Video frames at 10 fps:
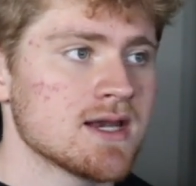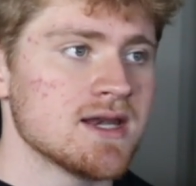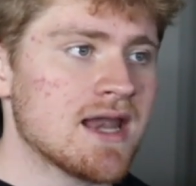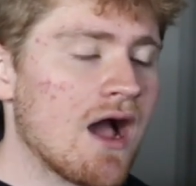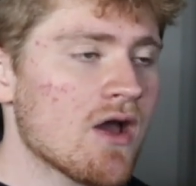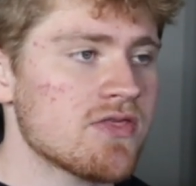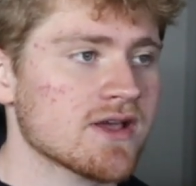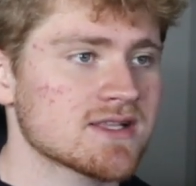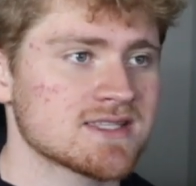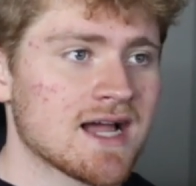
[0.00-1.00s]
Now I think
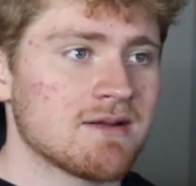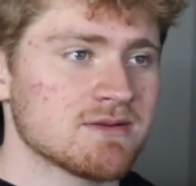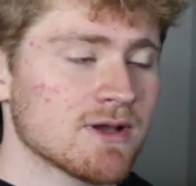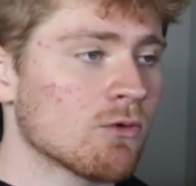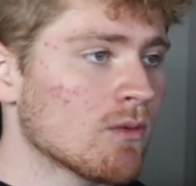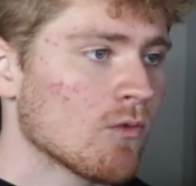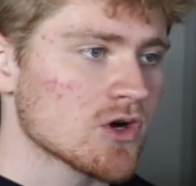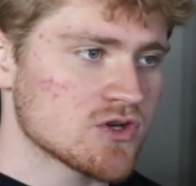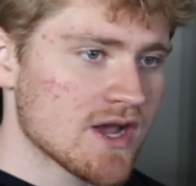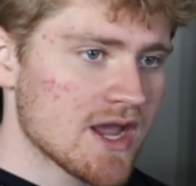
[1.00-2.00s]
it's time to make one more
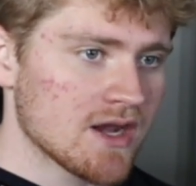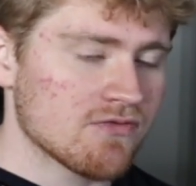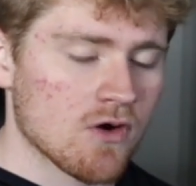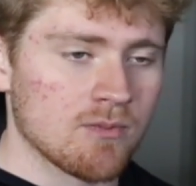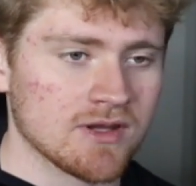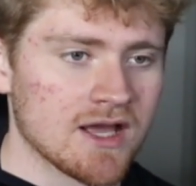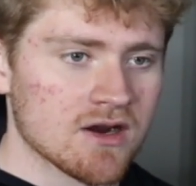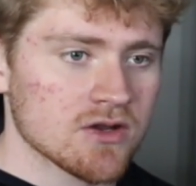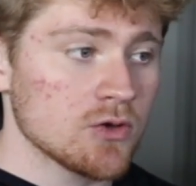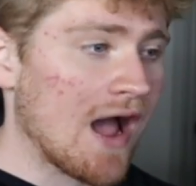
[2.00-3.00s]
trade for a
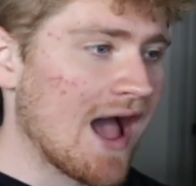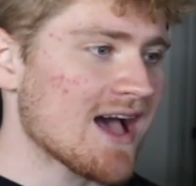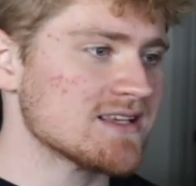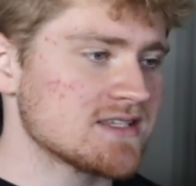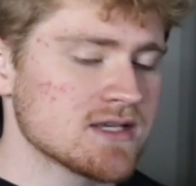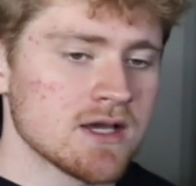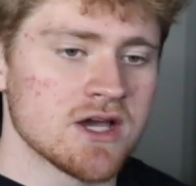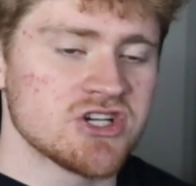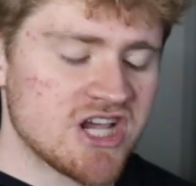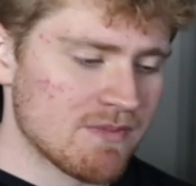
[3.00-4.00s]
player who has
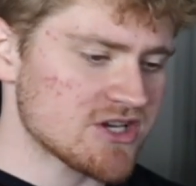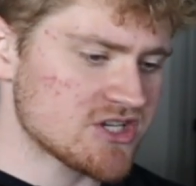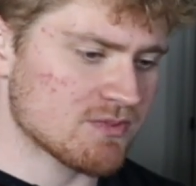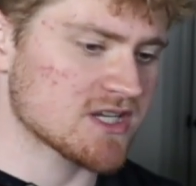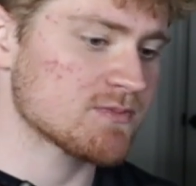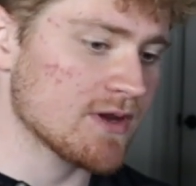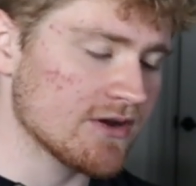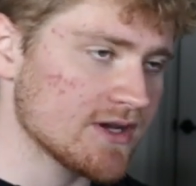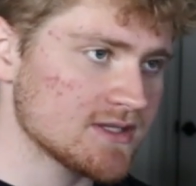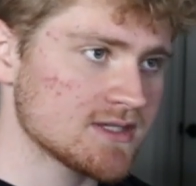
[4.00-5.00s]
championship
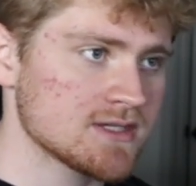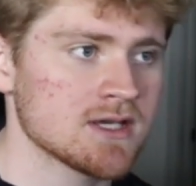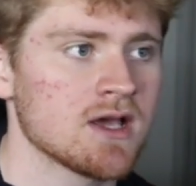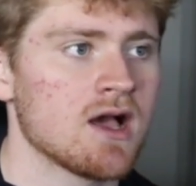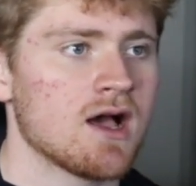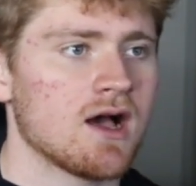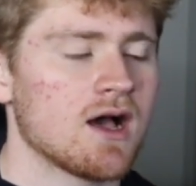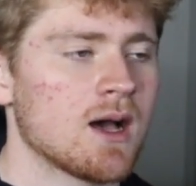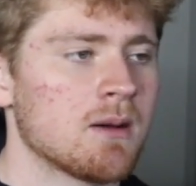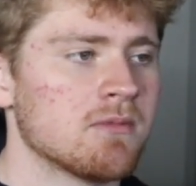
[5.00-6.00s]
experience,
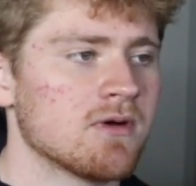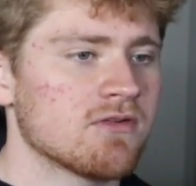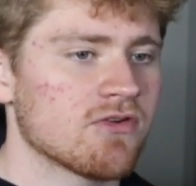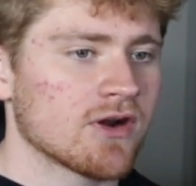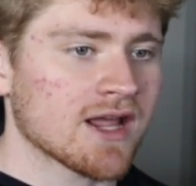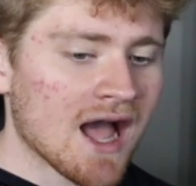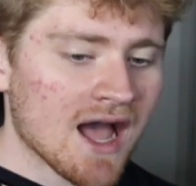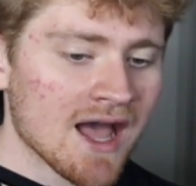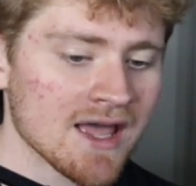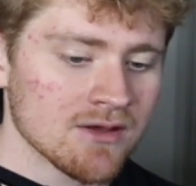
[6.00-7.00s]
for a
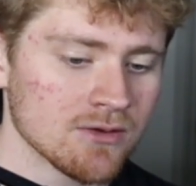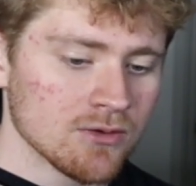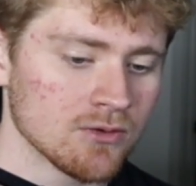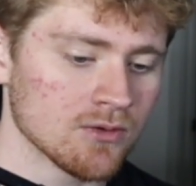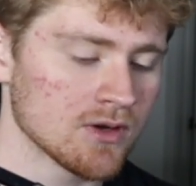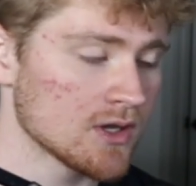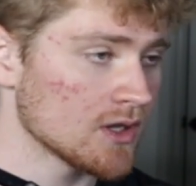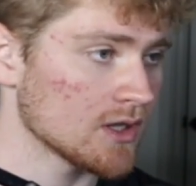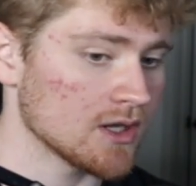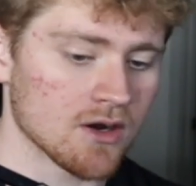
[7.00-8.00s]
guy who
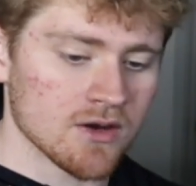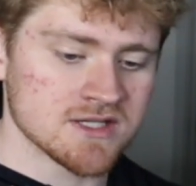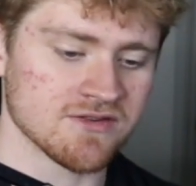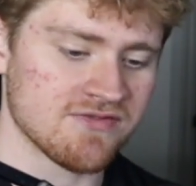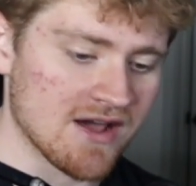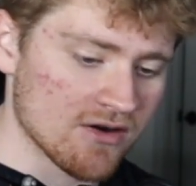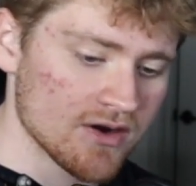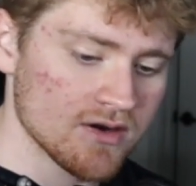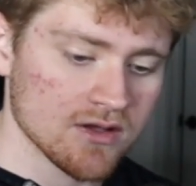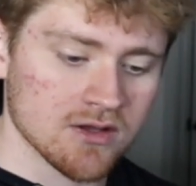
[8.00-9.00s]
is a
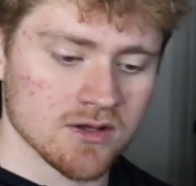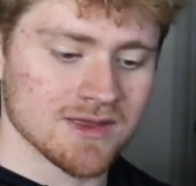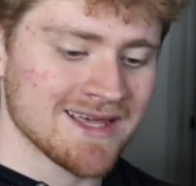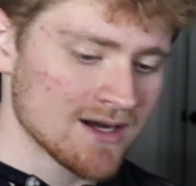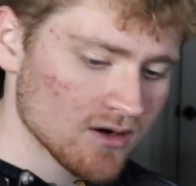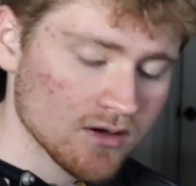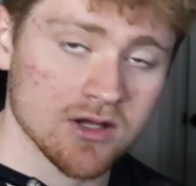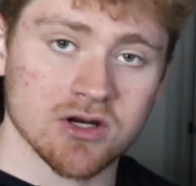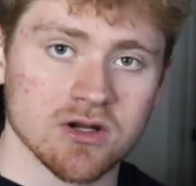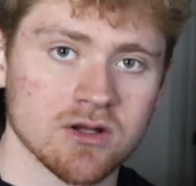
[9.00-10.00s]
veteran, good leader, good